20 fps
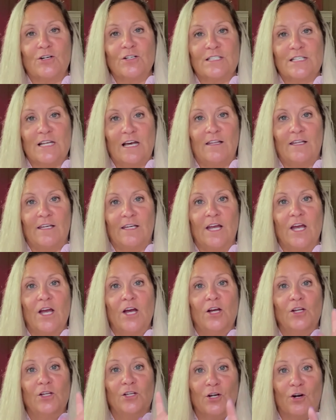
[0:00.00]
selling
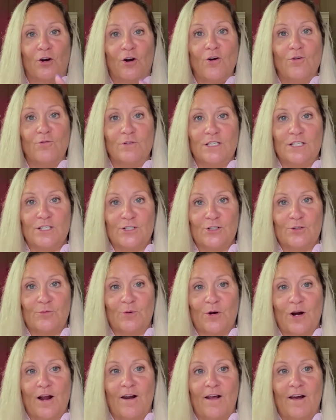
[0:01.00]
your own digital
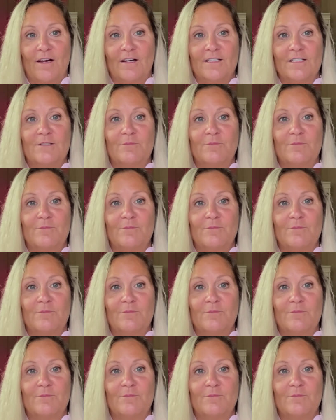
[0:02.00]
products.